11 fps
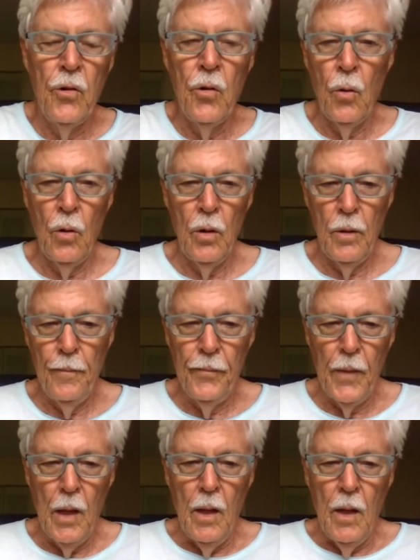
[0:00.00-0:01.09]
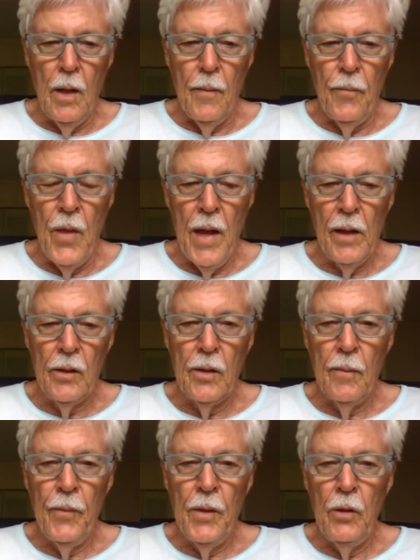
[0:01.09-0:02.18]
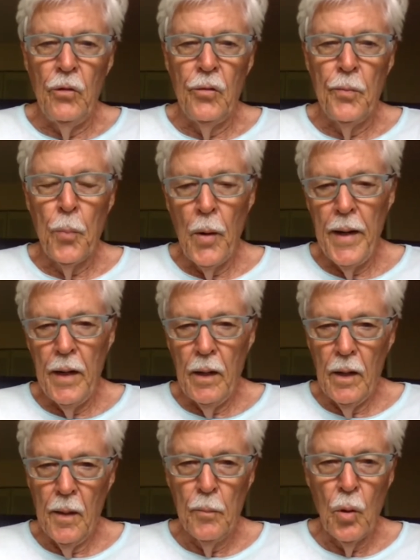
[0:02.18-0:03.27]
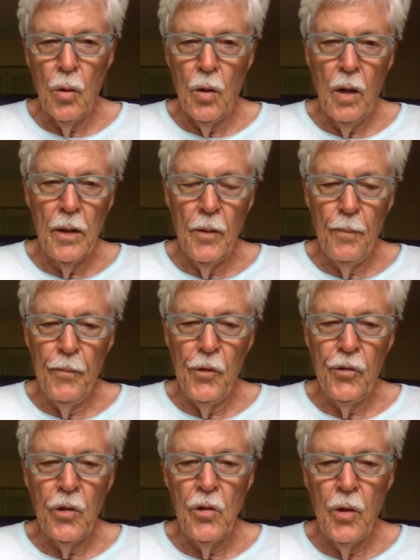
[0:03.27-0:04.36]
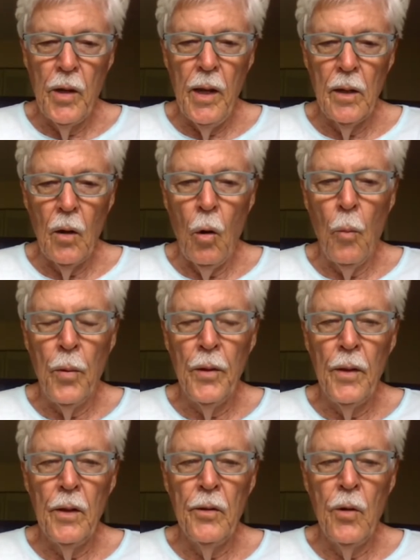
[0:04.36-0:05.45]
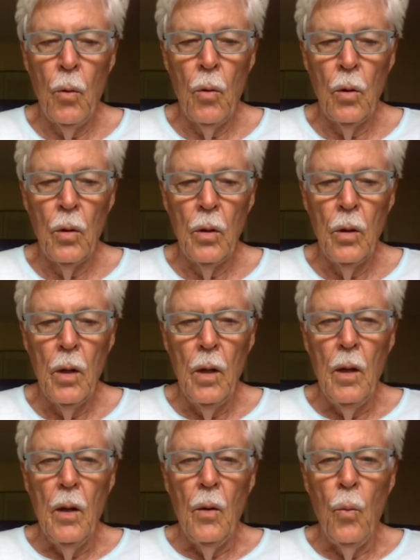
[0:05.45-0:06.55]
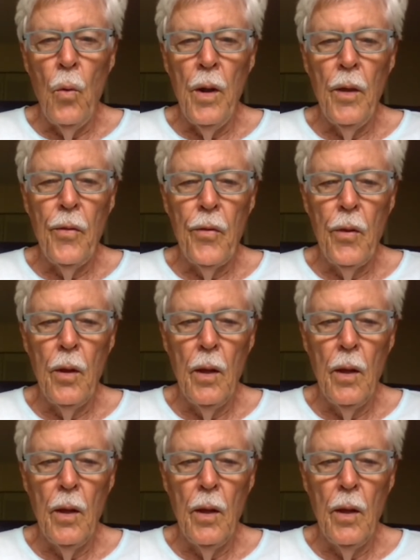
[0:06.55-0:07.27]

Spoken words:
door that the spring broke on it, so you can't open the door with